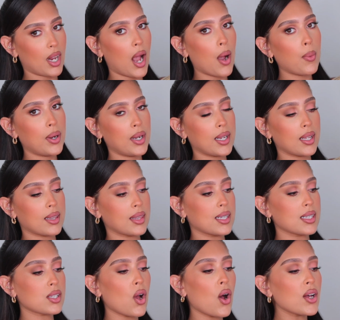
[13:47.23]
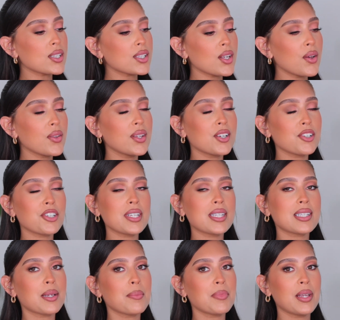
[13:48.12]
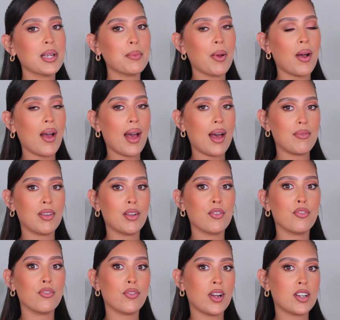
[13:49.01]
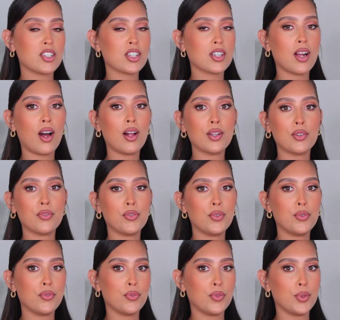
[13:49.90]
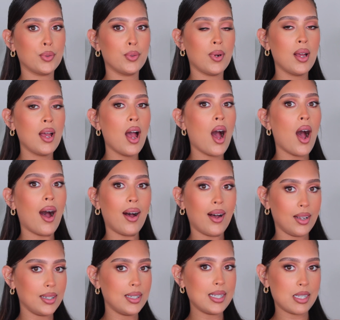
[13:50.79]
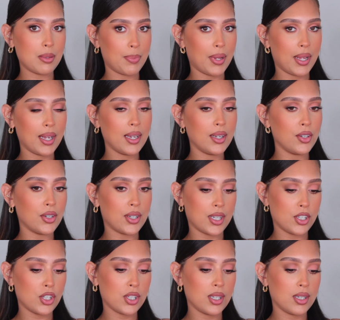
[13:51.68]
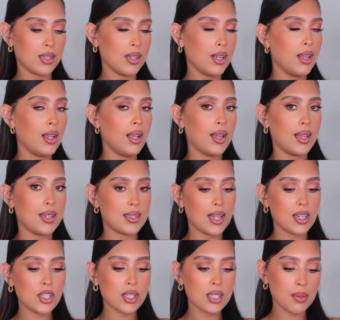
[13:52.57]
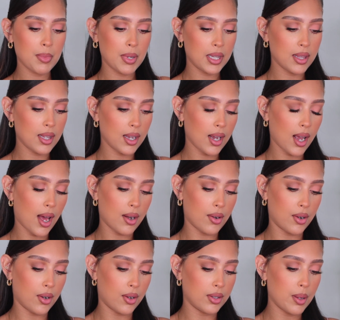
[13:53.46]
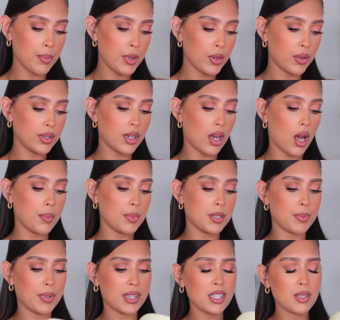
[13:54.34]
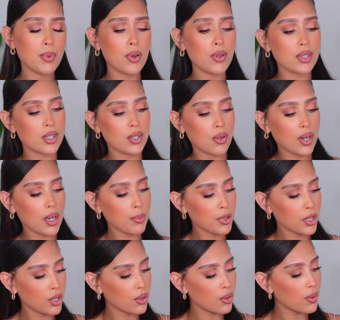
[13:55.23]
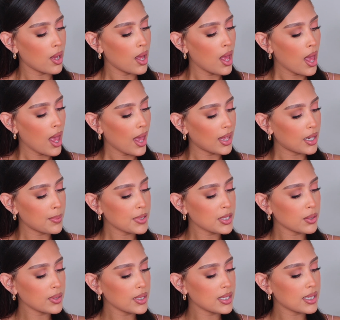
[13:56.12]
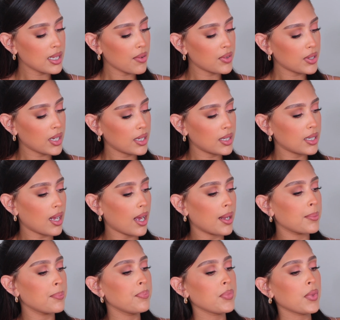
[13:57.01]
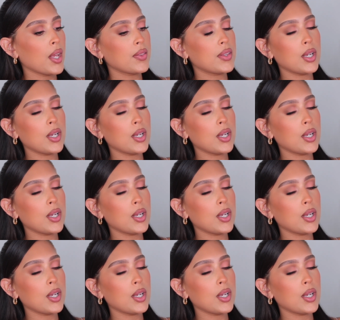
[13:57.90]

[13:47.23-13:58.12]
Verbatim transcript: I want to get this. Also, there's just something about having fresh, colorful fruit on display in your kitchen. Is that just a me thing? I don't know. Let me know in the comments. But this bowl is so damn cute. And it was only $7.99.